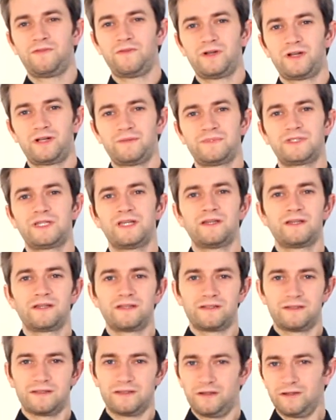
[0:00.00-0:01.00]
verbs
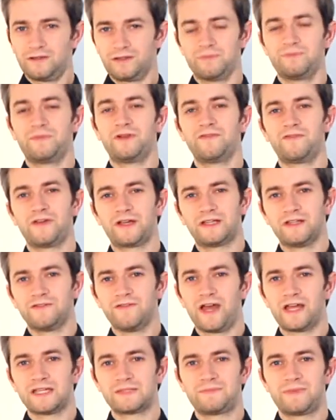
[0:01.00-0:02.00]
or the perfective
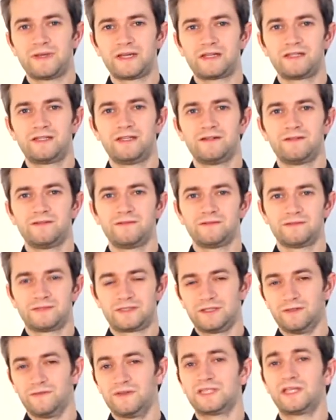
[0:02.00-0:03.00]
aspect,
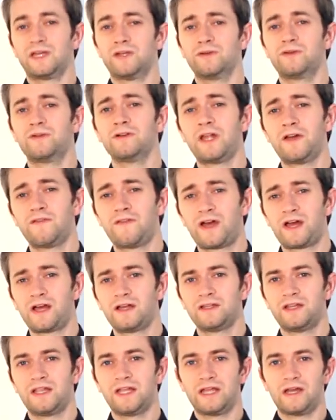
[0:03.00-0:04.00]
slovesa
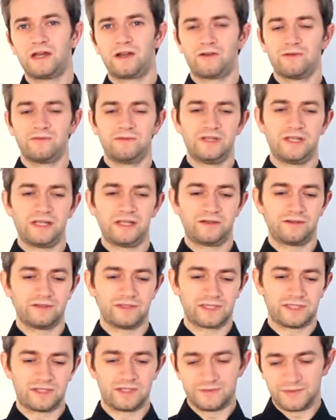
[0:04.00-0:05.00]
dokonavá, they are only
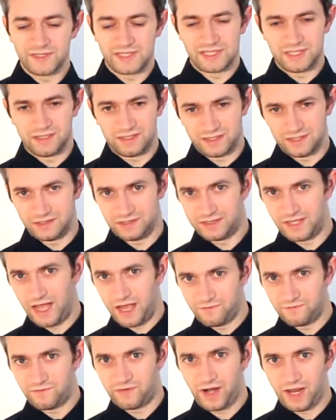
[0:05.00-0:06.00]
concerned with certain
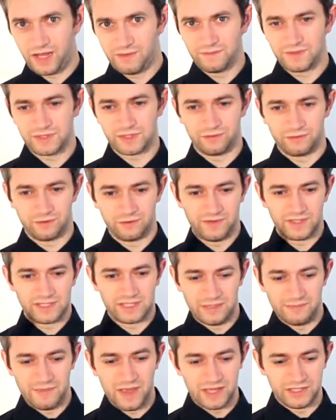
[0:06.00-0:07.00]
time frame. So always
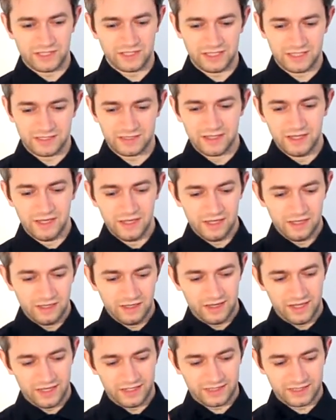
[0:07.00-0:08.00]
imagine it
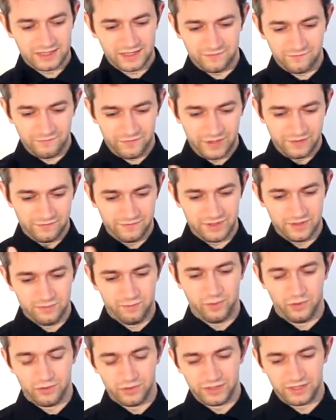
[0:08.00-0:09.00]
like something with a
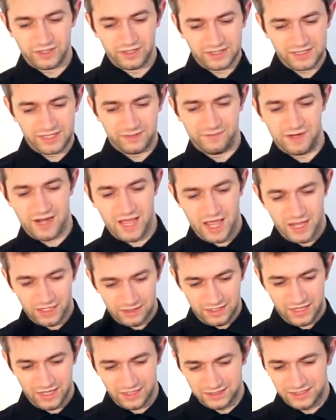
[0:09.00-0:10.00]
border, some line
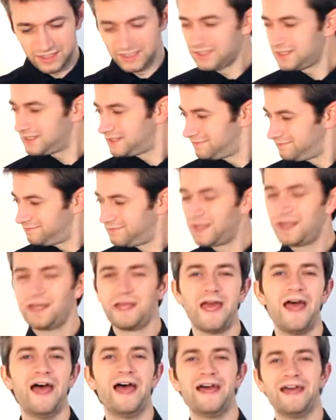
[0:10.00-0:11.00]
like this.
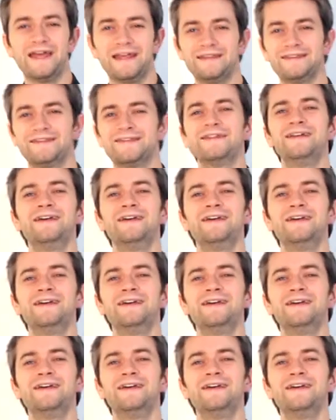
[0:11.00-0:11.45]
And